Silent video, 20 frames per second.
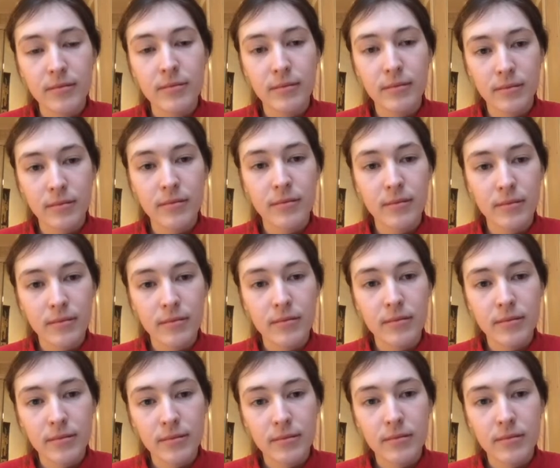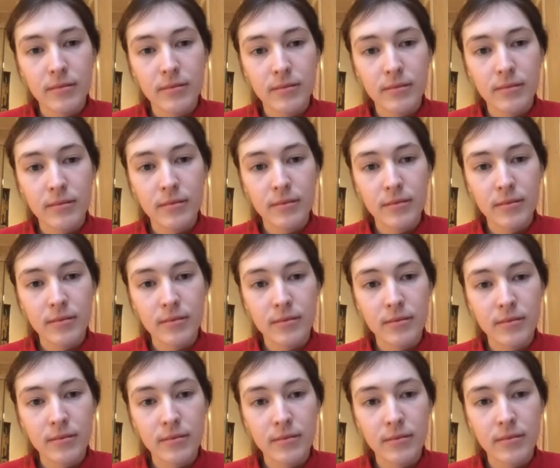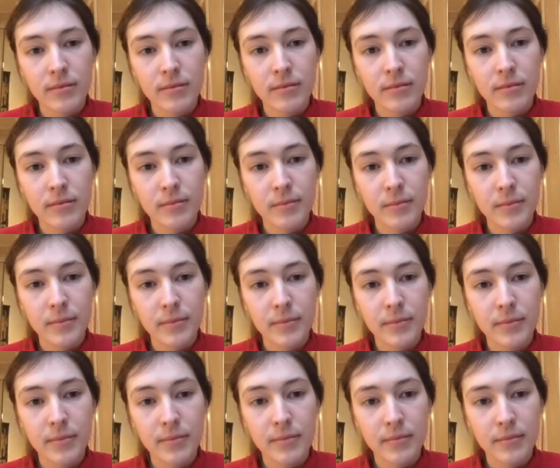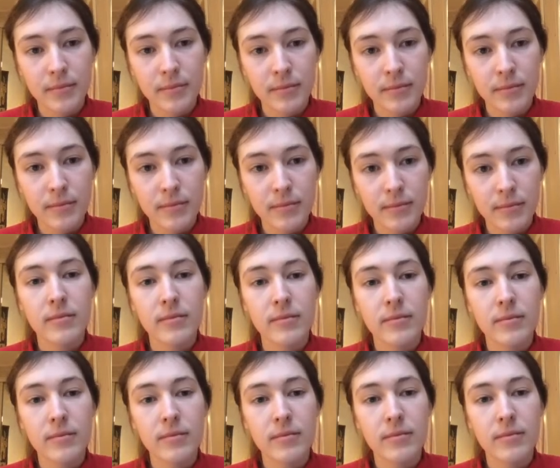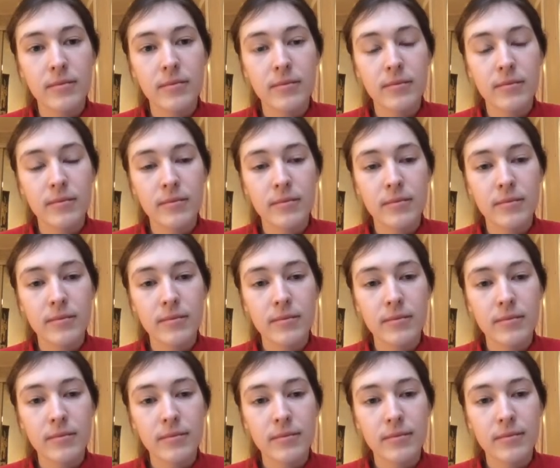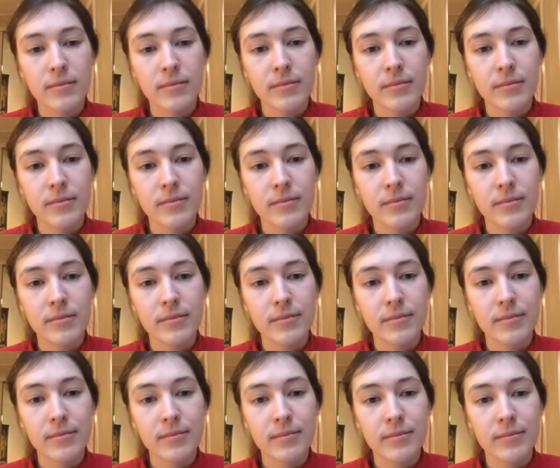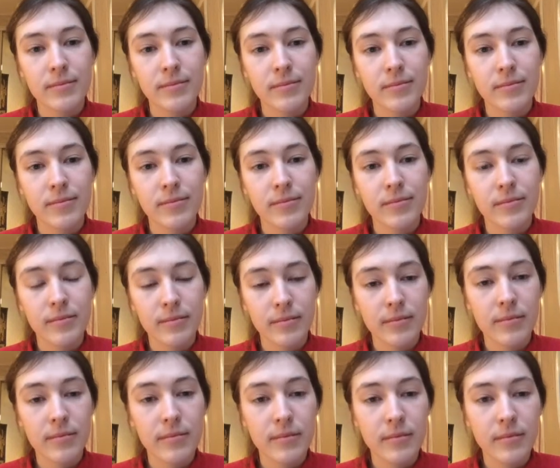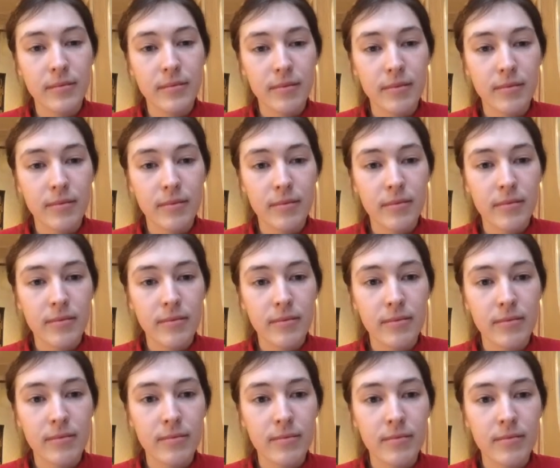[no speech]